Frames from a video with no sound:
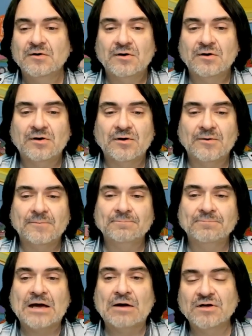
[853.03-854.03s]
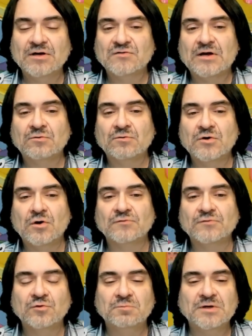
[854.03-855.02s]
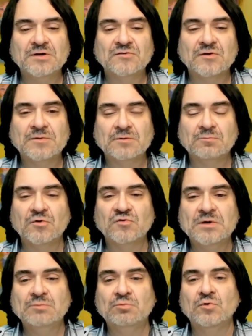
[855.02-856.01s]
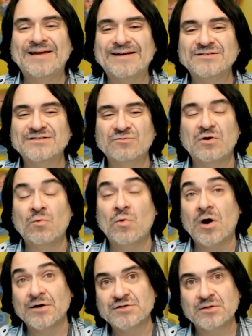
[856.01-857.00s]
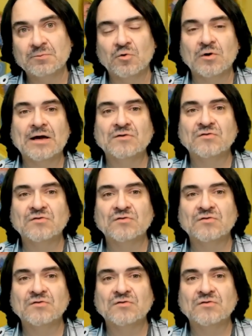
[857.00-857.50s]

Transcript: Um, nowadays, I don't know if it would be something most people would actually want to watch anymore. It had